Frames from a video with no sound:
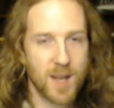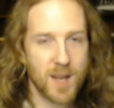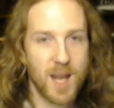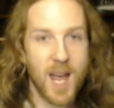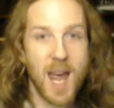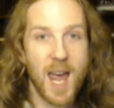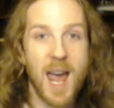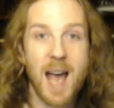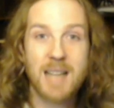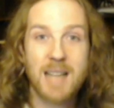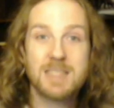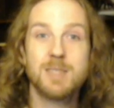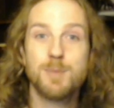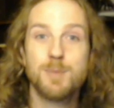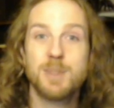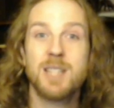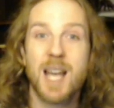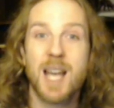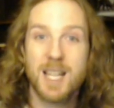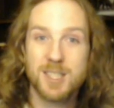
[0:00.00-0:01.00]
has the
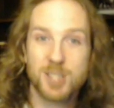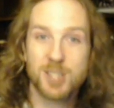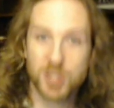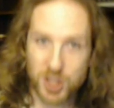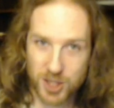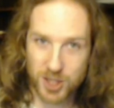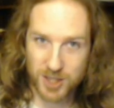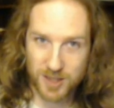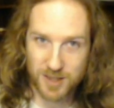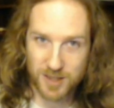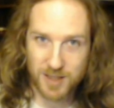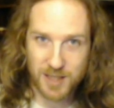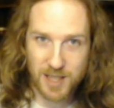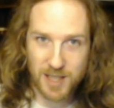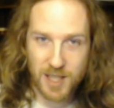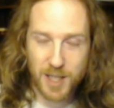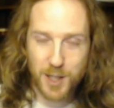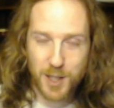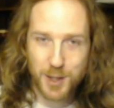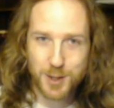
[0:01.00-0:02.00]
potential
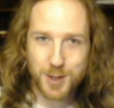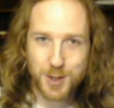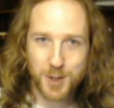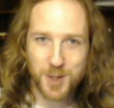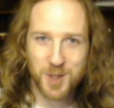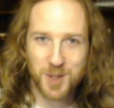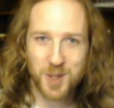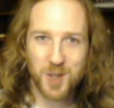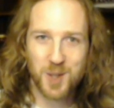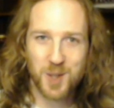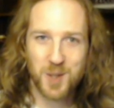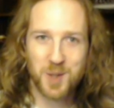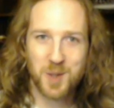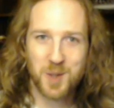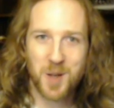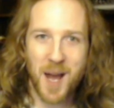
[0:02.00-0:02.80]
to